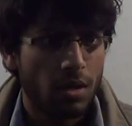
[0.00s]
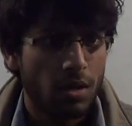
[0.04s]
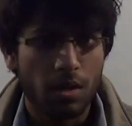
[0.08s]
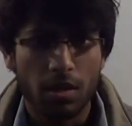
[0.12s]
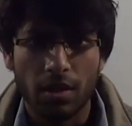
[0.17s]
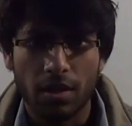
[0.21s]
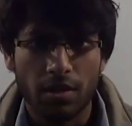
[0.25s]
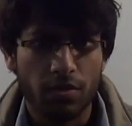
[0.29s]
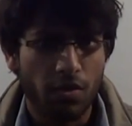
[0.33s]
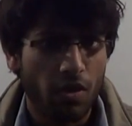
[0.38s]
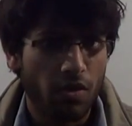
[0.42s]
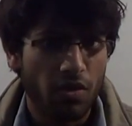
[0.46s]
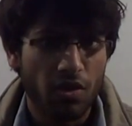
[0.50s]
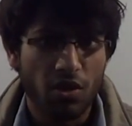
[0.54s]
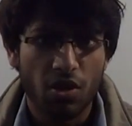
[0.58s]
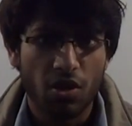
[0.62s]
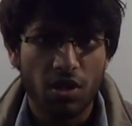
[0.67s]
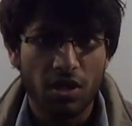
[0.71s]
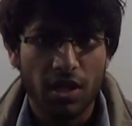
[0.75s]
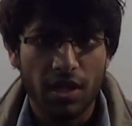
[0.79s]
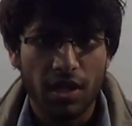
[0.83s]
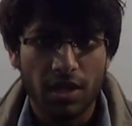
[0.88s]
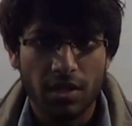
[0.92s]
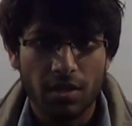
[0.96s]
involving
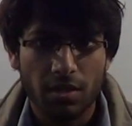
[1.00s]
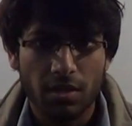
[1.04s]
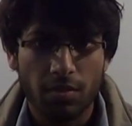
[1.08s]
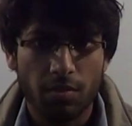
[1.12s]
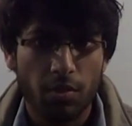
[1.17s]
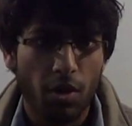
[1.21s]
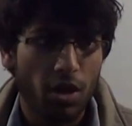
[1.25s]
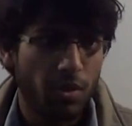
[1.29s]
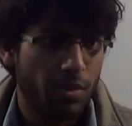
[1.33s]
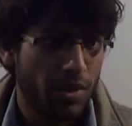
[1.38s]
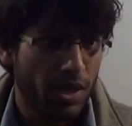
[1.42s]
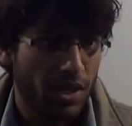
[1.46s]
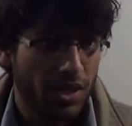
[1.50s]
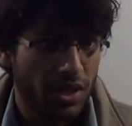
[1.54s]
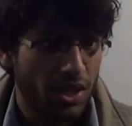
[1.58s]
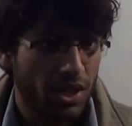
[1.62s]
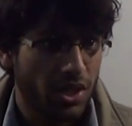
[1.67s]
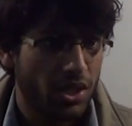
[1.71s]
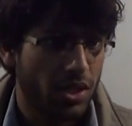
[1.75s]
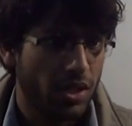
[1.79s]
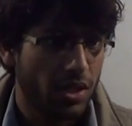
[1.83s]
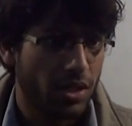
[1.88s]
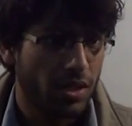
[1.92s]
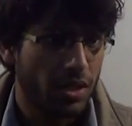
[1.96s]
all that
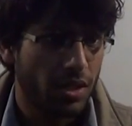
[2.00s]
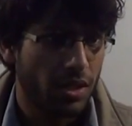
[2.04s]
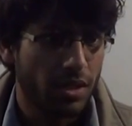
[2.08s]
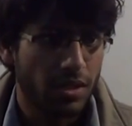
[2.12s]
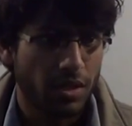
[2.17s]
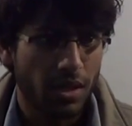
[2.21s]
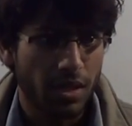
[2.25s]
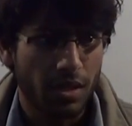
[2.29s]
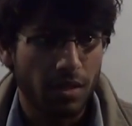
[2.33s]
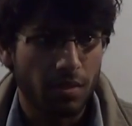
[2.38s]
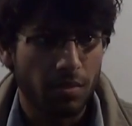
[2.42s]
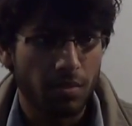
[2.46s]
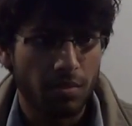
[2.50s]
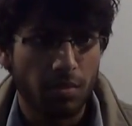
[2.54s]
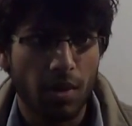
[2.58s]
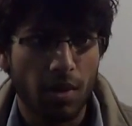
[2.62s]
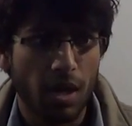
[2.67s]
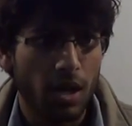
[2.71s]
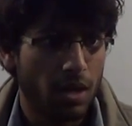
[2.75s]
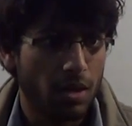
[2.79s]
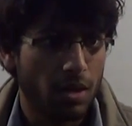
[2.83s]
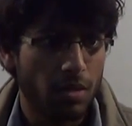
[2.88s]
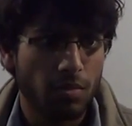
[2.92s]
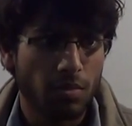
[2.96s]
polymerization and then
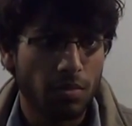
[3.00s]
bulk,